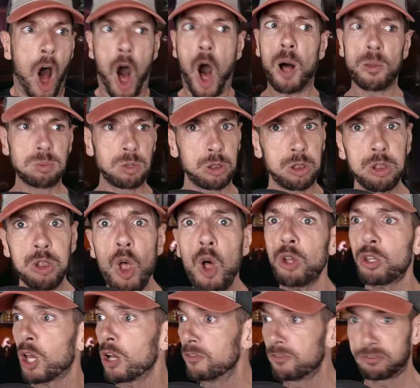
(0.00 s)
I'm
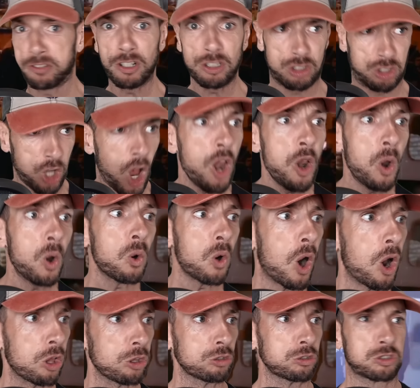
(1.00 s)
looking for
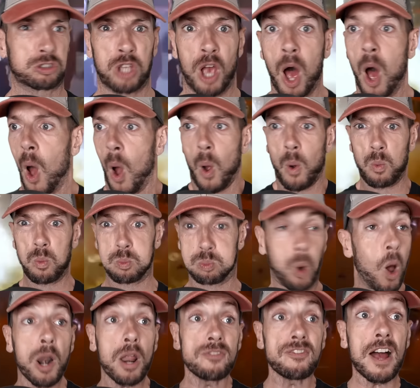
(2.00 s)
generals!
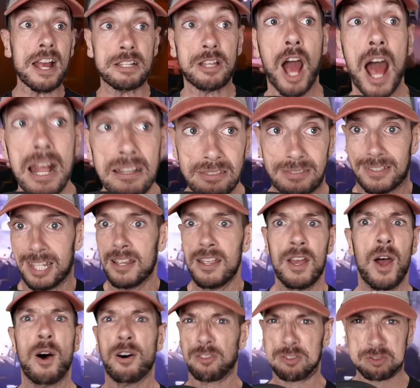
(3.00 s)
What have I got?
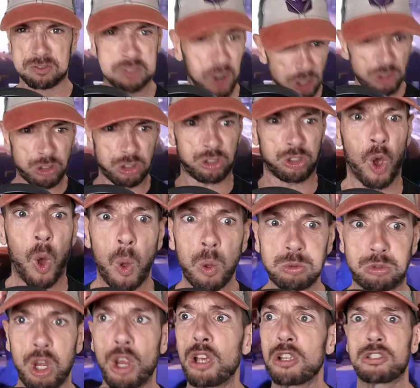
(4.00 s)
Foot
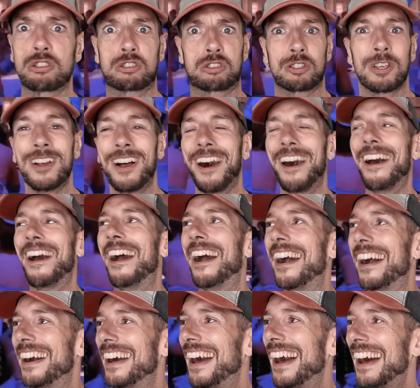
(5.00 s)
soldiers!
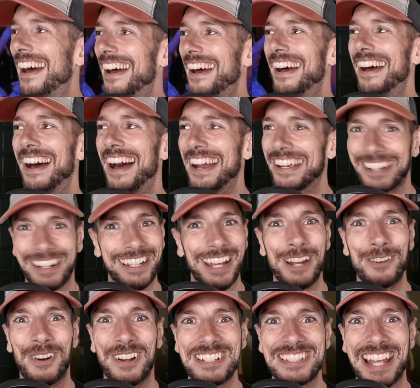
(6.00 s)
Ah, I gotta go
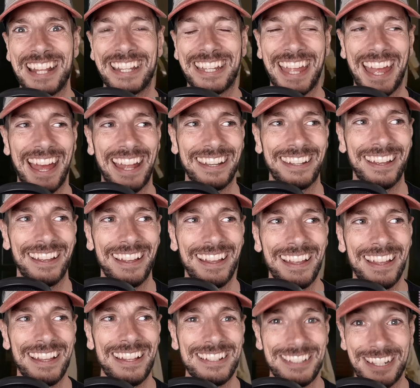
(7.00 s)
watch that again.
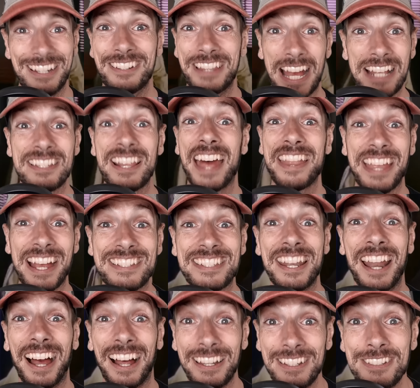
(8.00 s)
Dude, that's
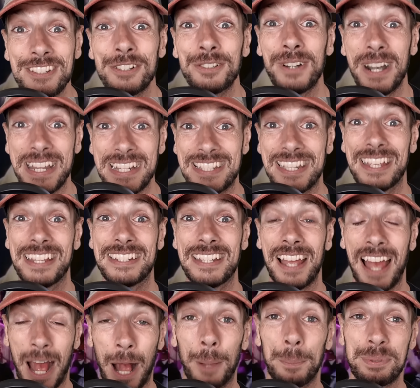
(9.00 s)
an underrated
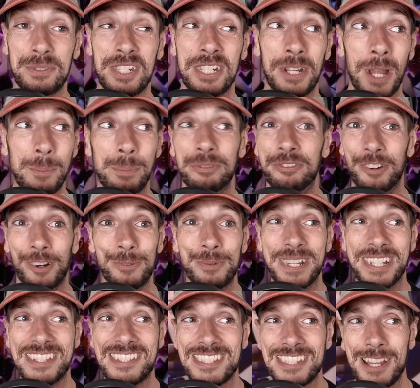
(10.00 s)
Al Pacino
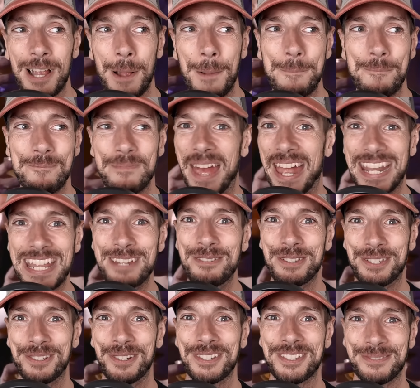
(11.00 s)
performance. Nah, he
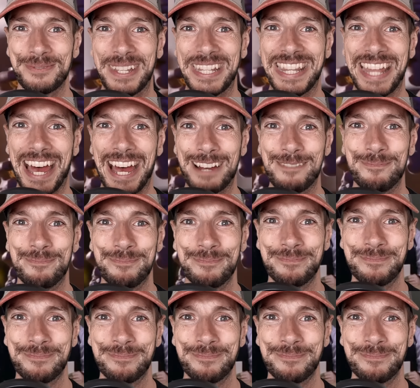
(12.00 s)
was awesome in that.